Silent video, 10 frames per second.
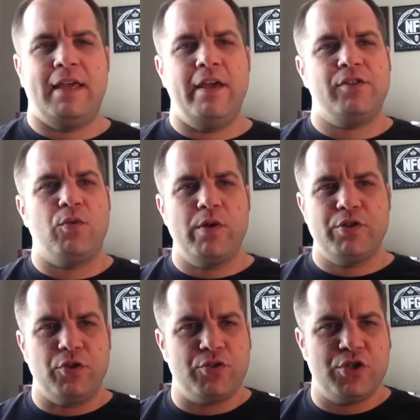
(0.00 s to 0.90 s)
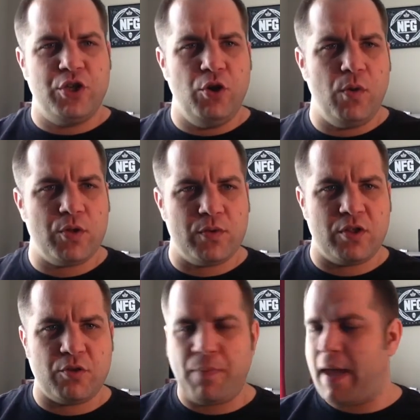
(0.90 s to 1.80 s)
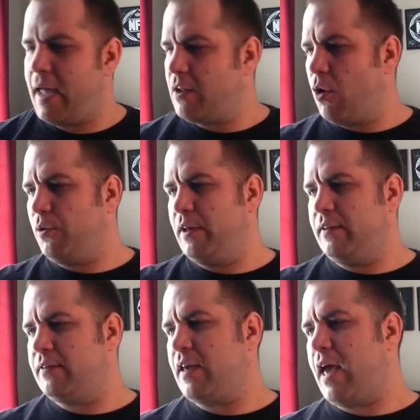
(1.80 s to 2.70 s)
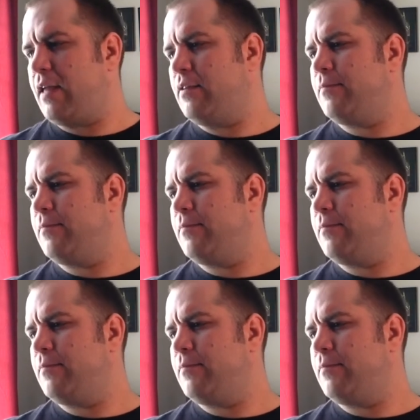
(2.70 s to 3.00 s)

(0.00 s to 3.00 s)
Kiss Originals 2, which was a Japan only set.